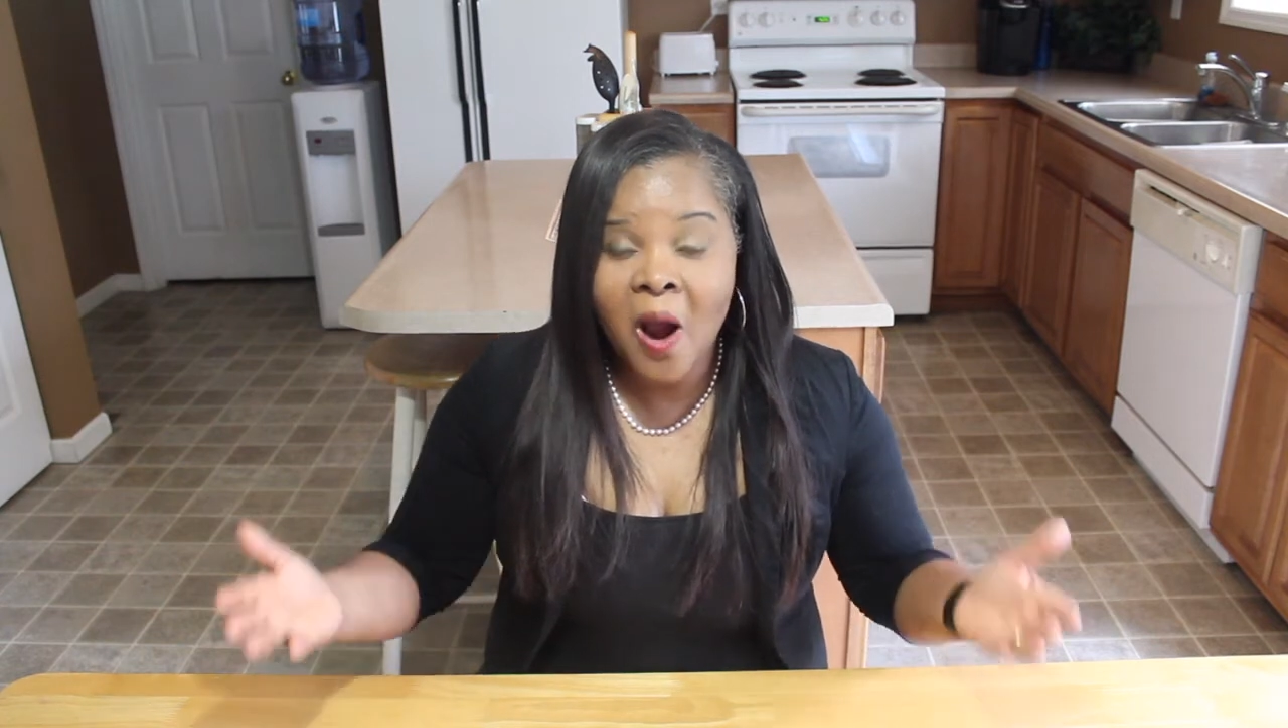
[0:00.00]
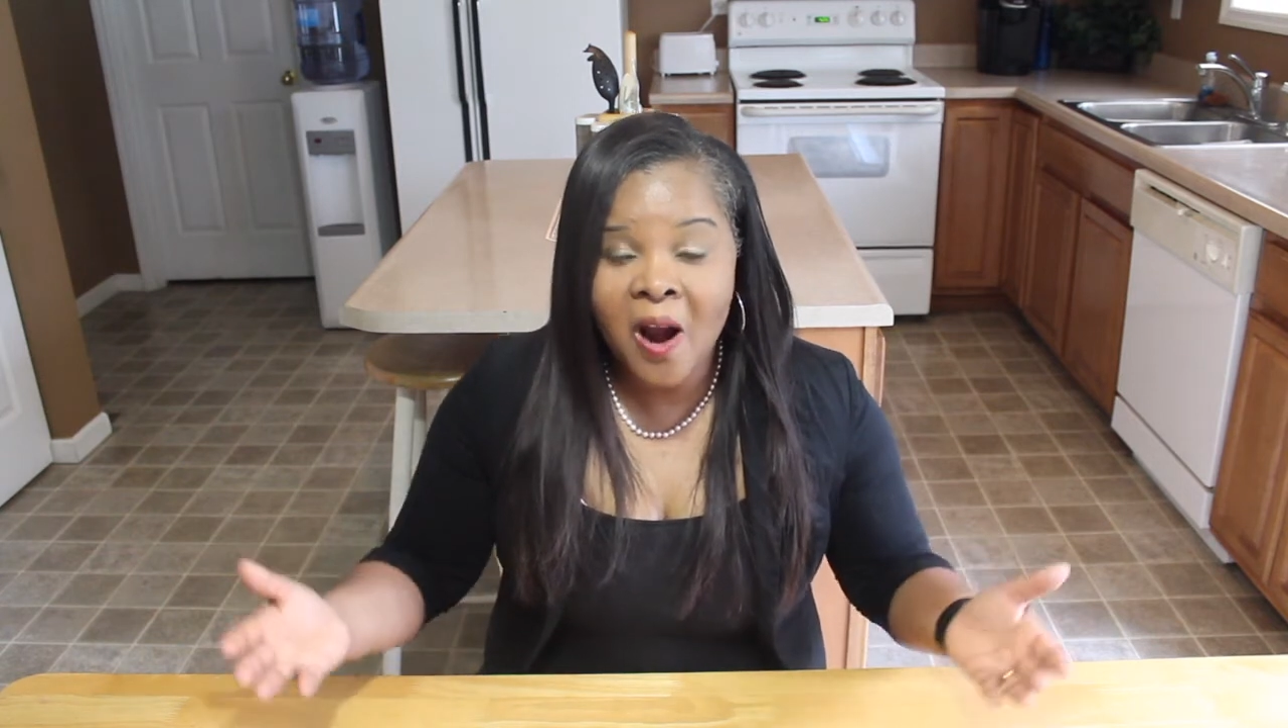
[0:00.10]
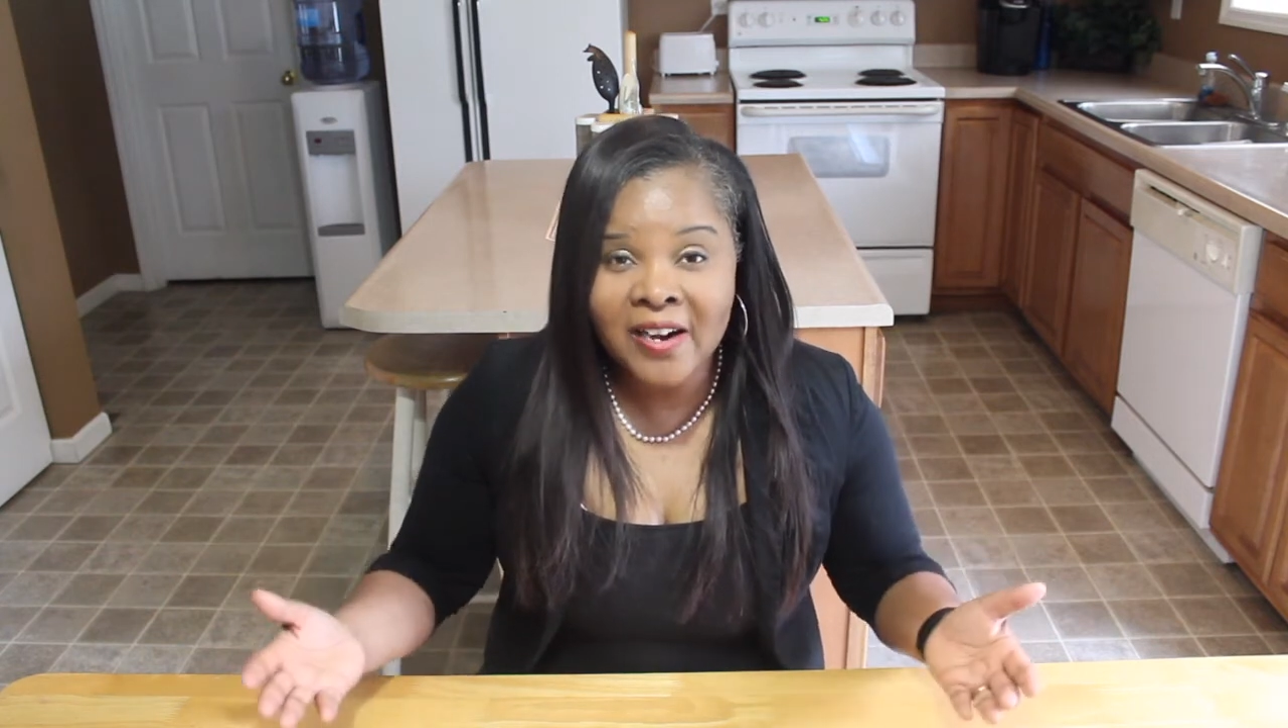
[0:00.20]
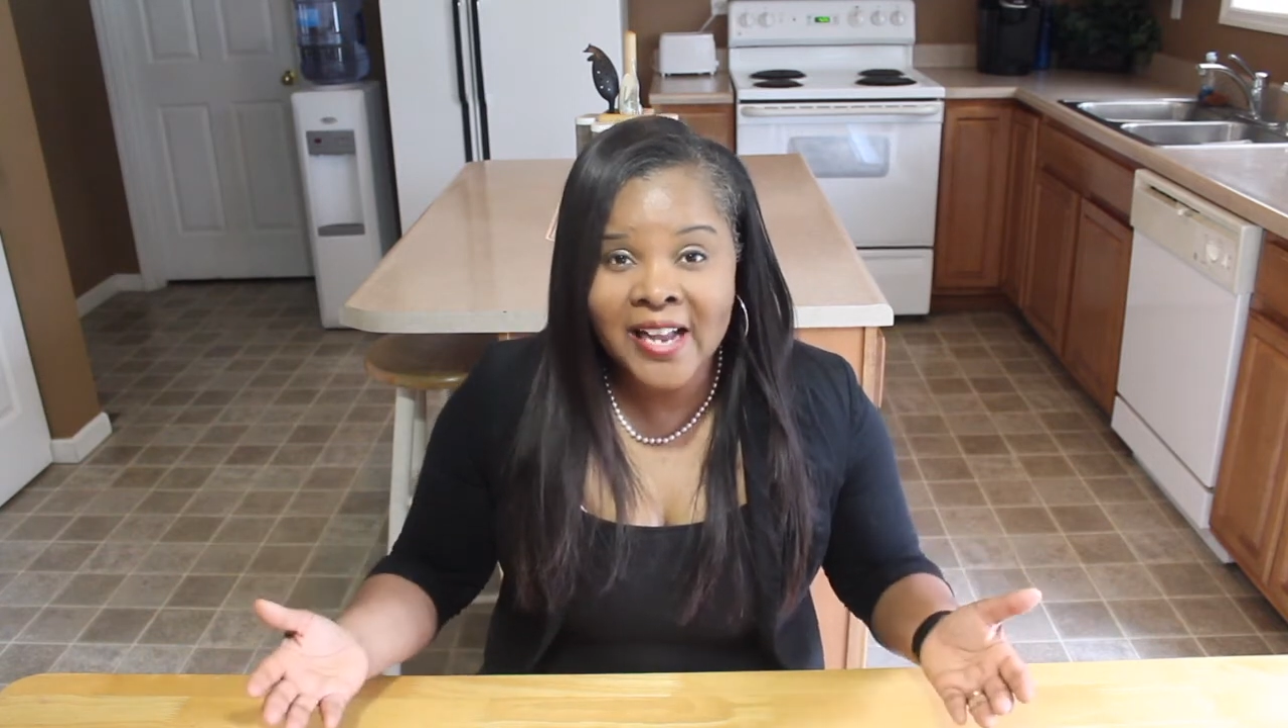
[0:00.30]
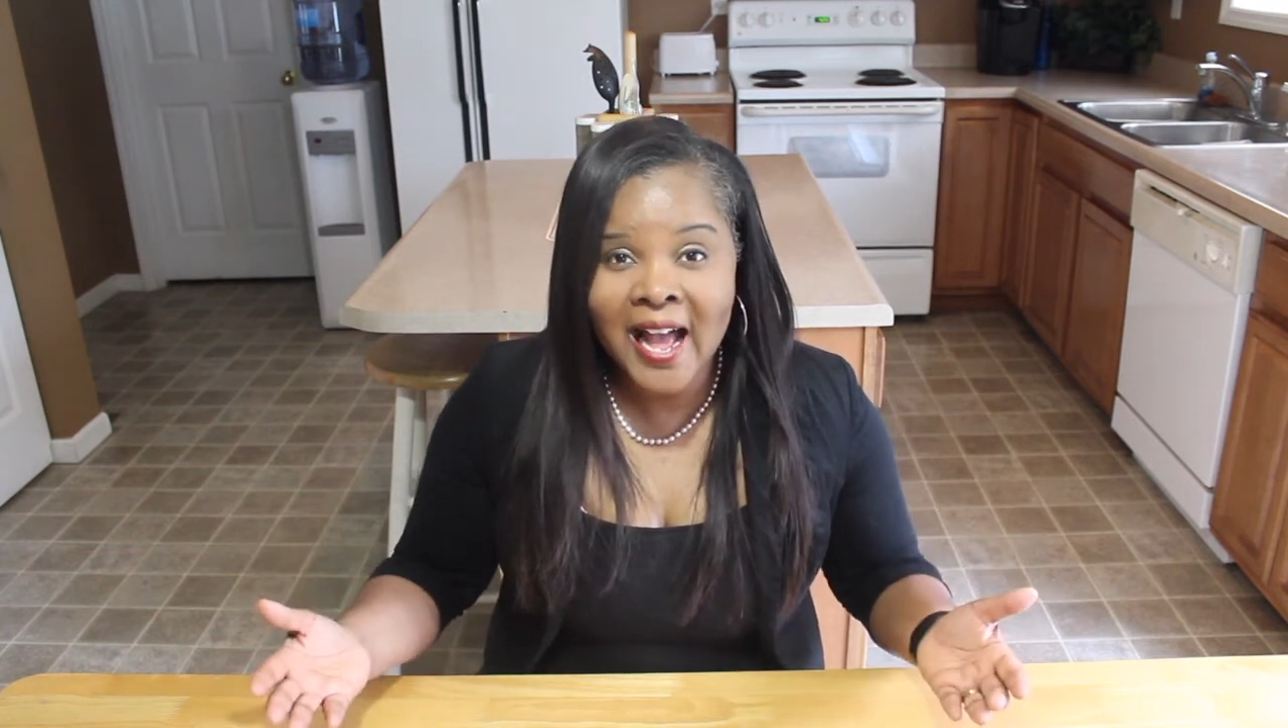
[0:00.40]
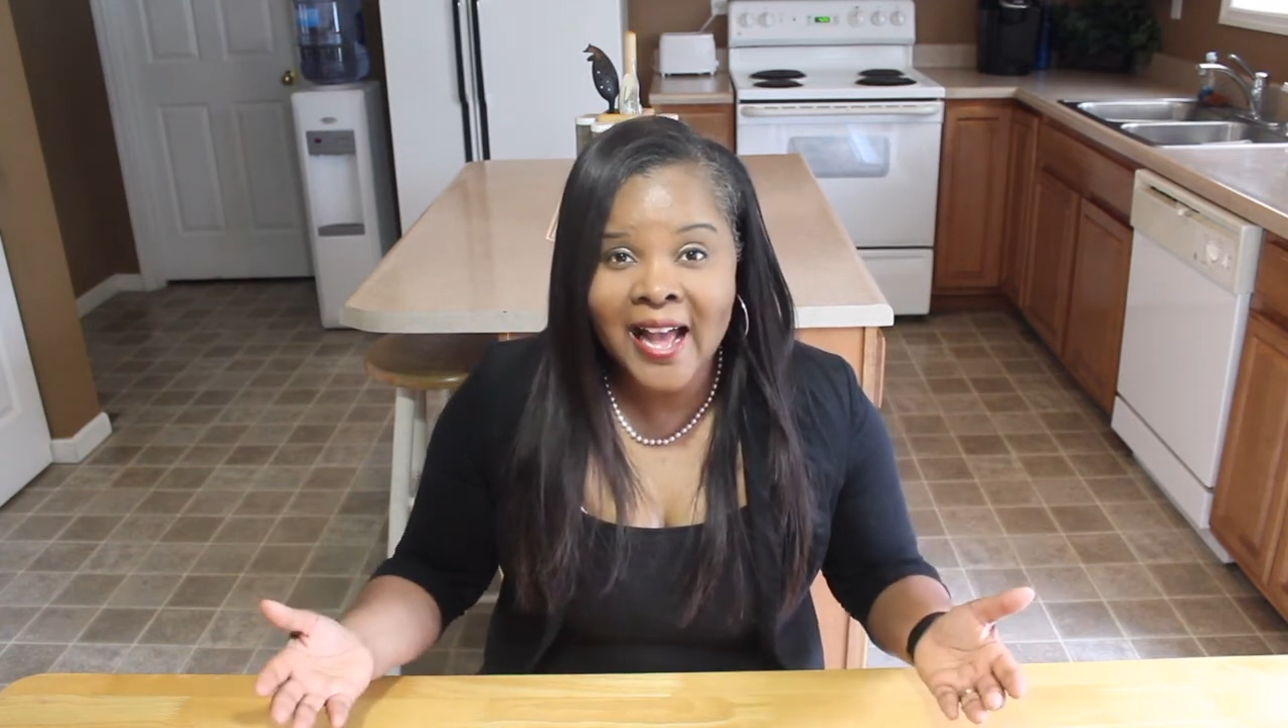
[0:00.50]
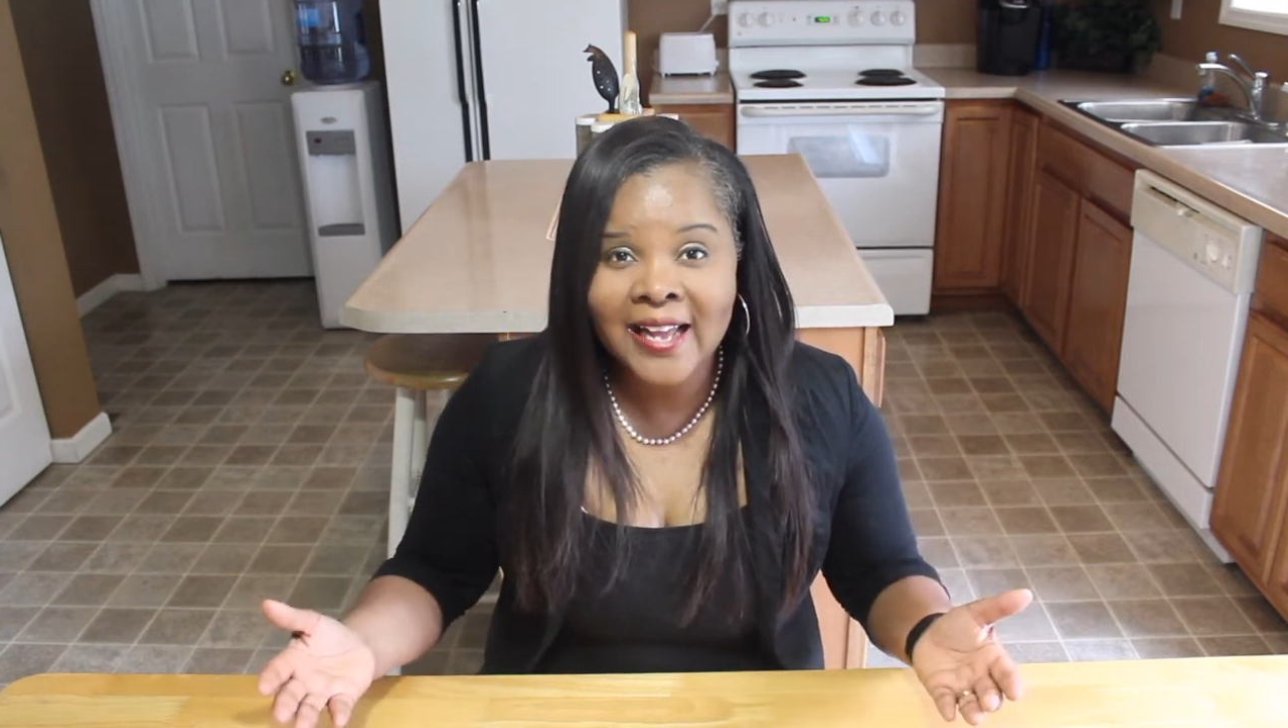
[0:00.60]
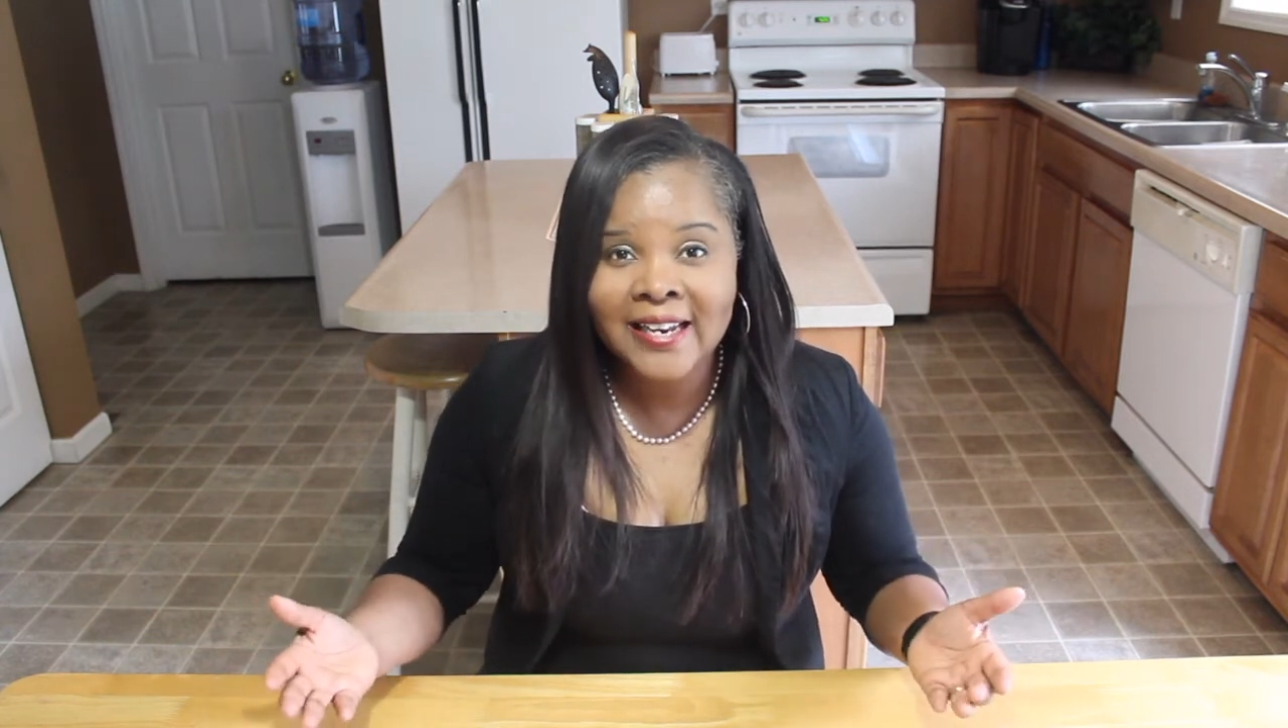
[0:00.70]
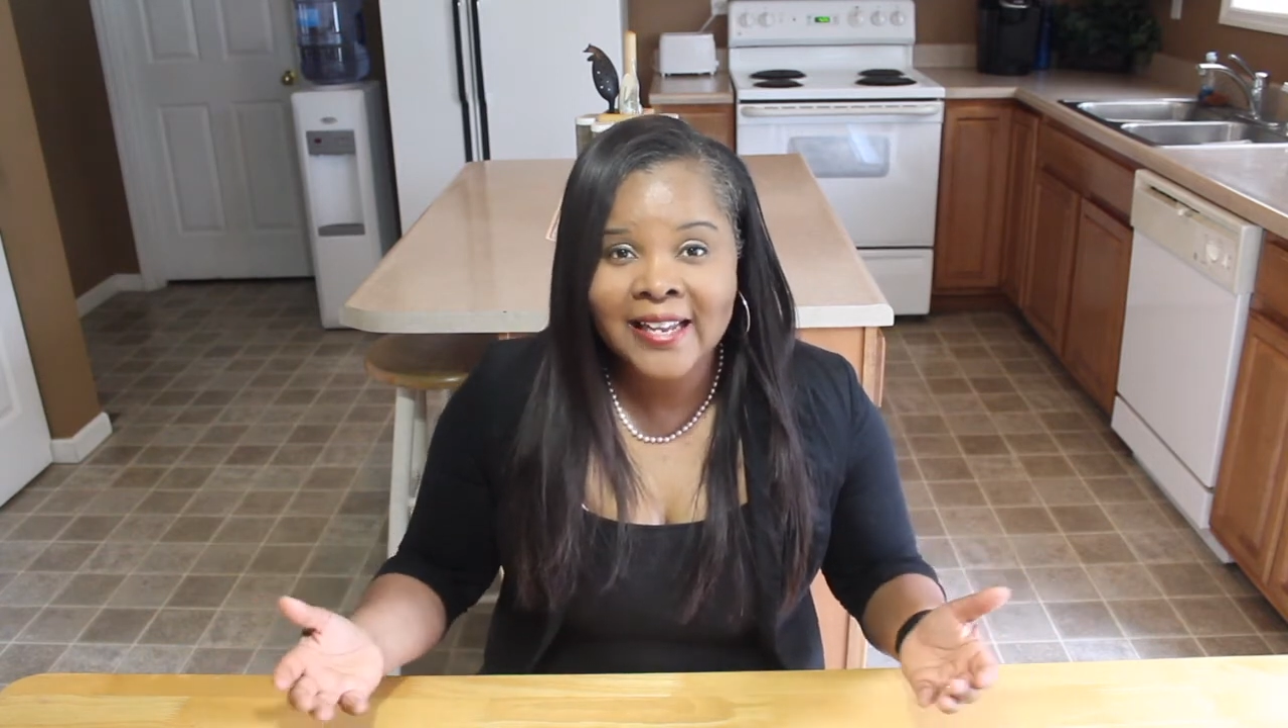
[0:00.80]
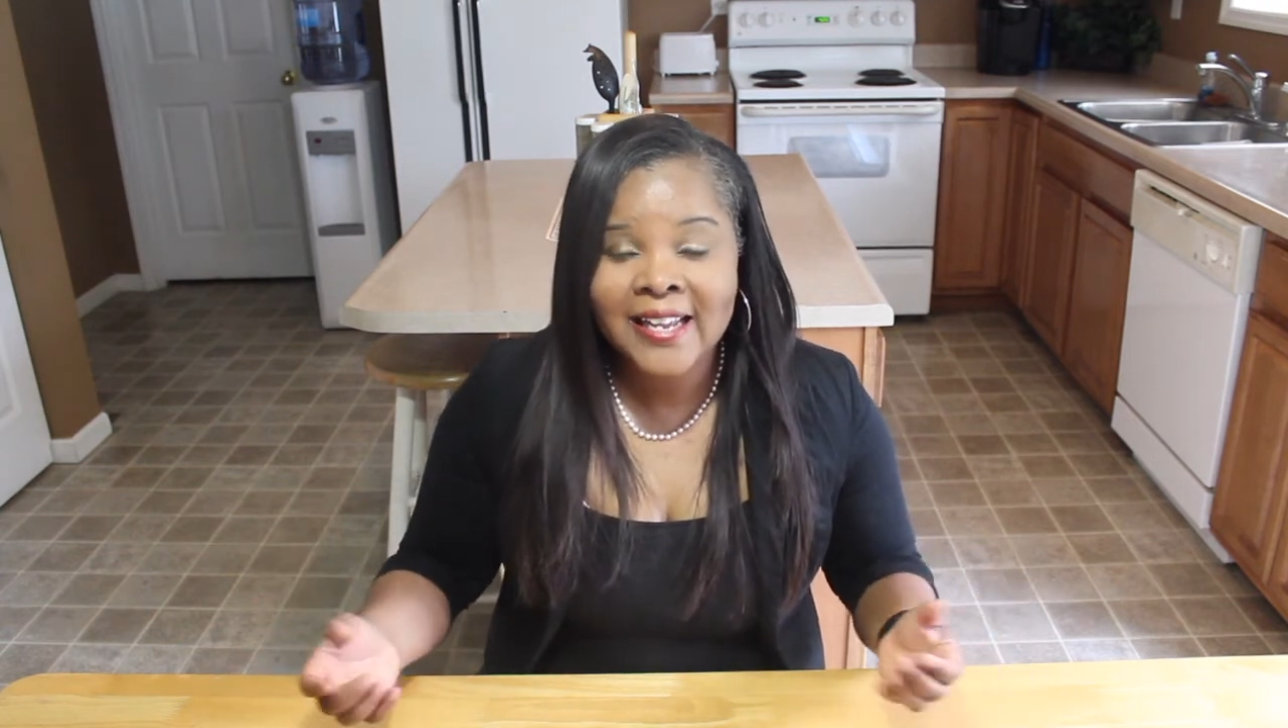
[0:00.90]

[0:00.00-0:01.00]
our God,